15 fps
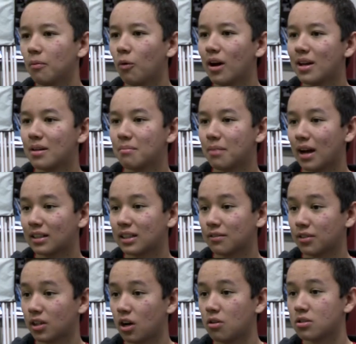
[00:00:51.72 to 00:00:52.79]
What impact have
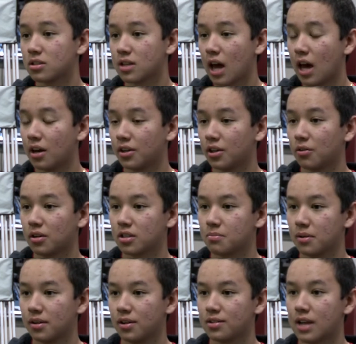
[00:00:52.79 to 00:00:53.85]
the coaches had on your
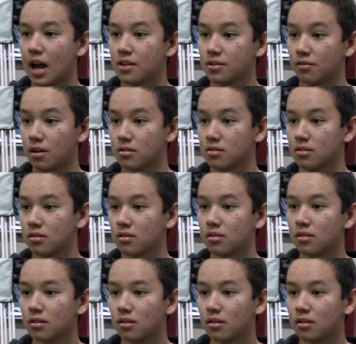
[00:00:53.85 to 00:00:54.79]
experience as a wrestler?